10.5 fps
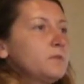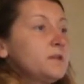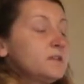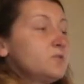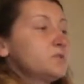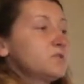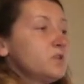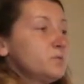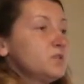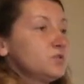And that was
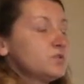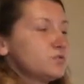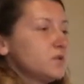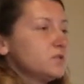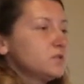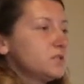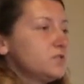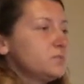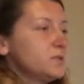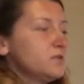something she was trying to
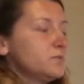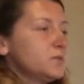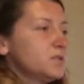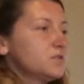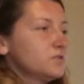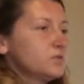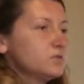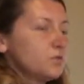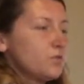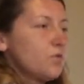teach me because she
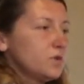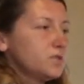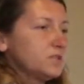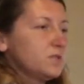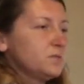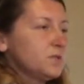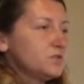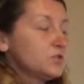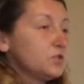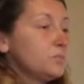was older than me
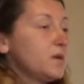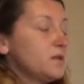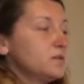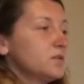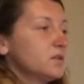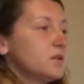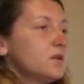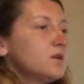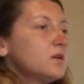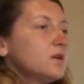and she knew better.
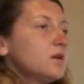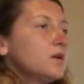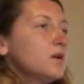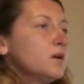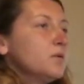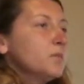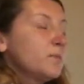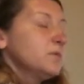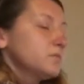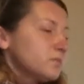
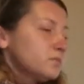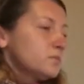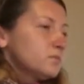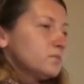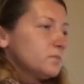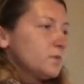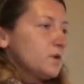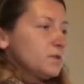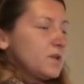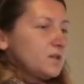I mean,
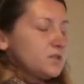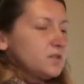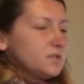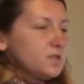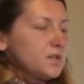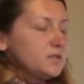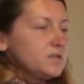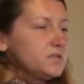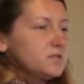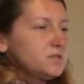and that
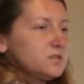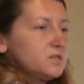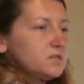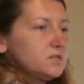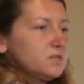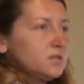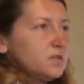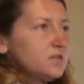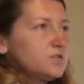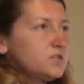incident.
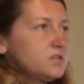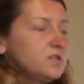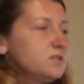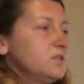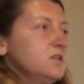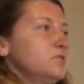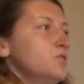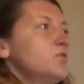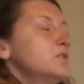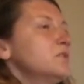And I just
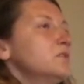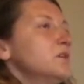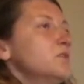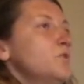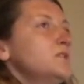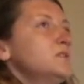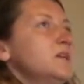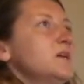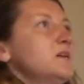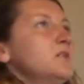ignored her. And one
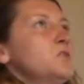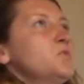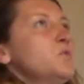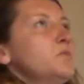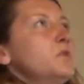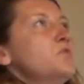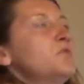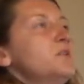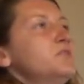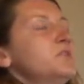day I come home
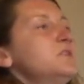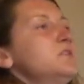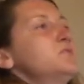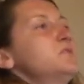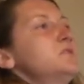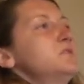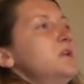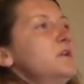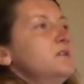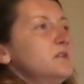around 5:30 and it was
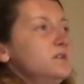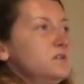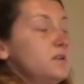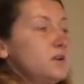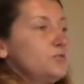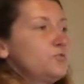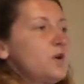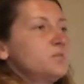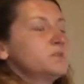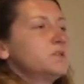dark and I got
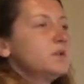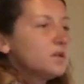robbed.